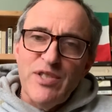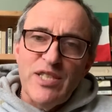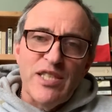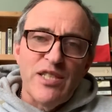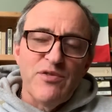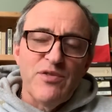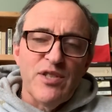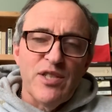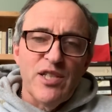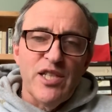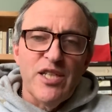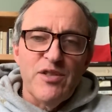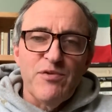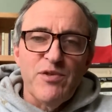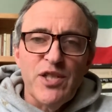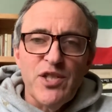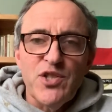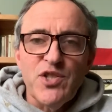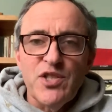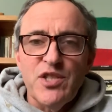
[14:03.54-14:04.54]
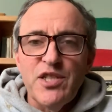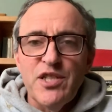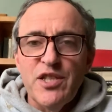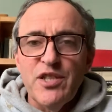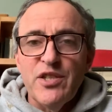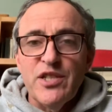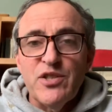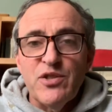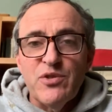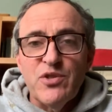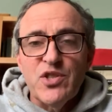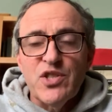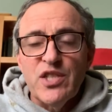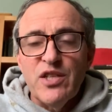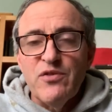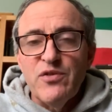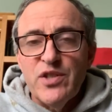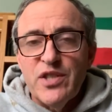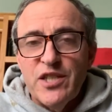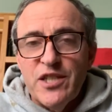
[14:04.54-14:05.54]
give you a life lesson here. I do this
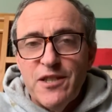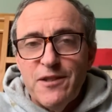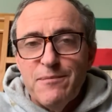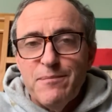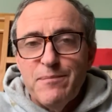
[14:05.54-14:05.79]
every year.